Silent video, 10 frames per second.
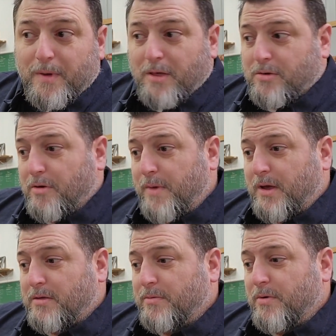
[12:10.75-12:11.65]
started making
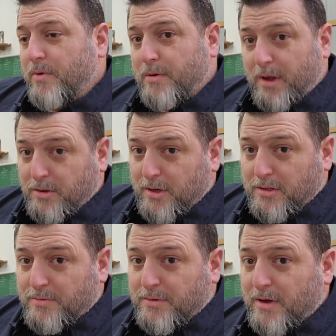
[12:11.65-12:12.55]
some good work, and
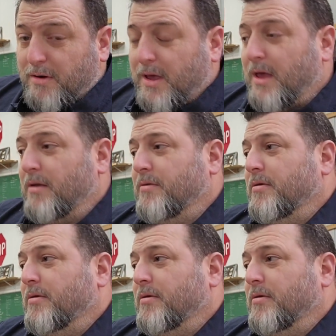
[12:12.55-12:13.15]
Justin was there again.